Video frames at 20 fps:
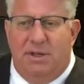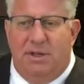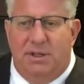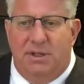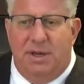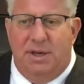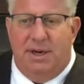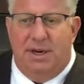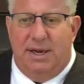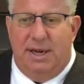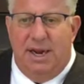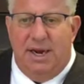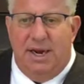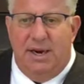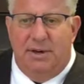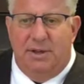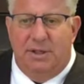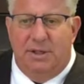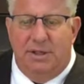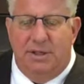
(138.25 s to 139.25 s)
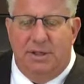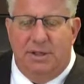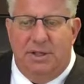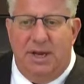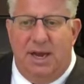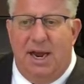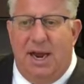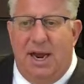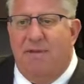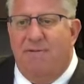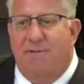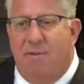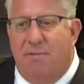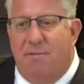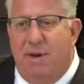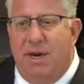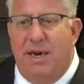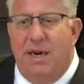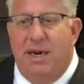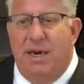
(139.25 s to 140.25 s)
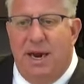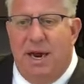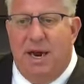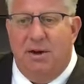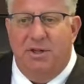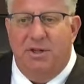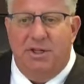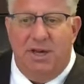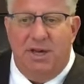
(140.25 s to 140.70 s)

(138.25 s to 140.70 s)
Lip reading: to have a meeting house,